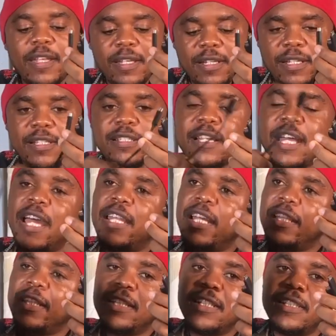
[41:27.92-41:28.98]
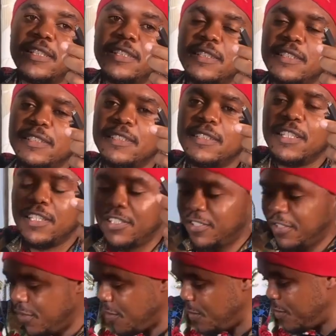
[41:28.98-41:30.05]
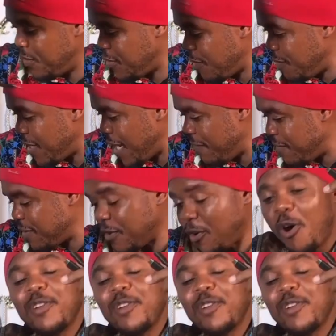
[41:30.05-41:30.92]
It's higher than this. So sometimes all